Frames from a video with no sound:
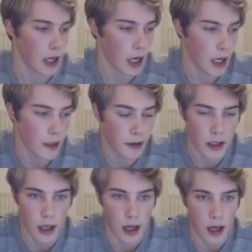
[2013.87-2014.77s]

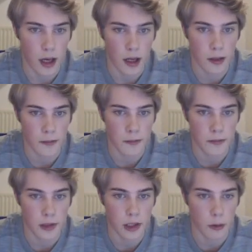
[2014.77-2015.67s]
And um,
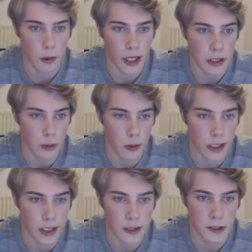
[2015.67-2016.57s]
the way to
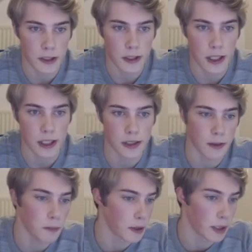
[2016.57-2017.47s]
win this is
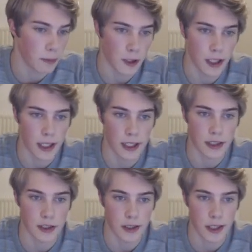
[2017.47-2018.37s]
simply by playing king
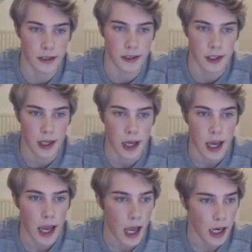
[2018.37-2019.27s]
g6.
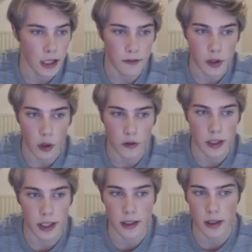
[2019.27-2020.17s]
And even though
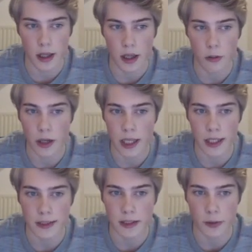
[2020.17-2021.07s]
there, uh, white
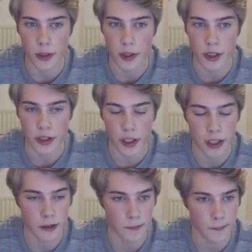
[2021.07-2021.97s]
has this queen on
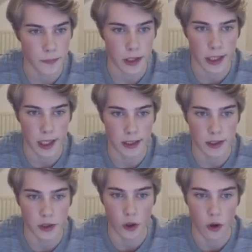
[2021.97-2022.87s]
h8 that has
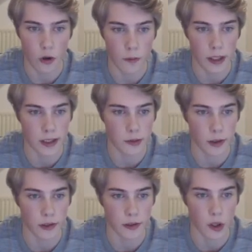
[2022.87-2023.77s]
so many
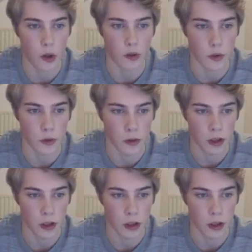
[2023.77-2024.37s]
squares to go to.